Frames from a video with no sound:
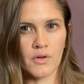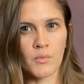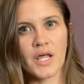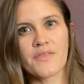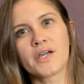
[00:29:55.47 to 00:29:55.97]

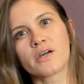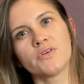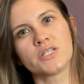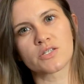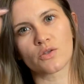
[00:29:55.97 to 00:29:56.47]
When I think of
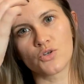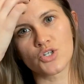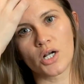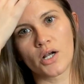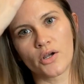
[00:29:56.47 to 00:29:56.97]
a
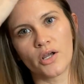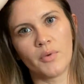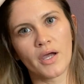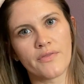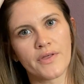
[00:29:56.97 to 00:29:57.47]
disclosure
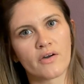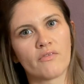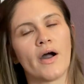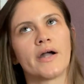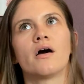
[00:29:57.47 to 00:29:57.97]
agreement, I think
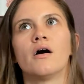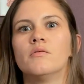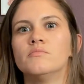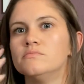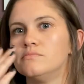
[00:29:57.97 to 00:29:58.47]
of like
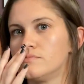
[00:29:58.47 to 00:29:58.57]
an